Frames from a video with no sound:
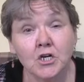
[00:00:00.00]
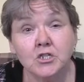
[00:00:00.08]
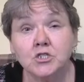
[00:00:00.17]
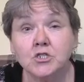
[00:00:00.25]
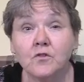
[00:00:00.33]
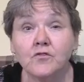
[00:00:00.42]

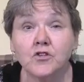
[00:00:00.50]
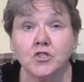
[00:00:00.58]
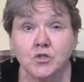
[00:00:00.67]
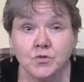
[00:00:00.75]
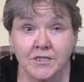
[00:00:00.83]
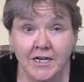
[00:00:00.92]
So for
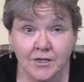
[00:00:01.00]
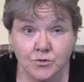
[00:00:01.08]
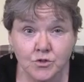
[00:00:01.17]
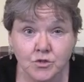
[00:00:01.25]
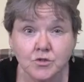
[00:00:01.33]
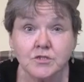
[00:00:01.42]
new
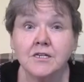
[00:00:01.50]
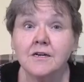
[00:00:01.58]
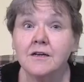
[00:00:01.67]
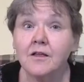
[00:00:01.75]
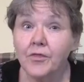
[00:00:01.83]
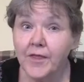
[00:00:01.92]
dowsers,
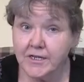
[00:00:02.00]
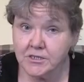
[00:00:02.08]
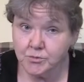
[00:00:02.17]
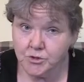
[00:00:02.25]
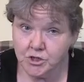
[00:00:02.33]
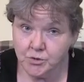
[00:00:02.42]

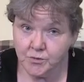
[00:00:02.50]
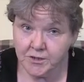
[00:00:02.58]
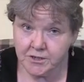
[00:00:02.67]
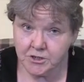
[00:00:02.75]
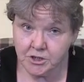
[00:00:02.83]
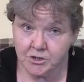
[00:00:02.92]
that's what you
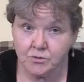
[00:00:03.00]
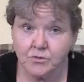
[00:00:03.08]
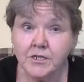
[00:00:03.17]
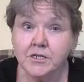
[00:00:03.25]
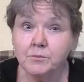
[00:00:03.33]
want to do.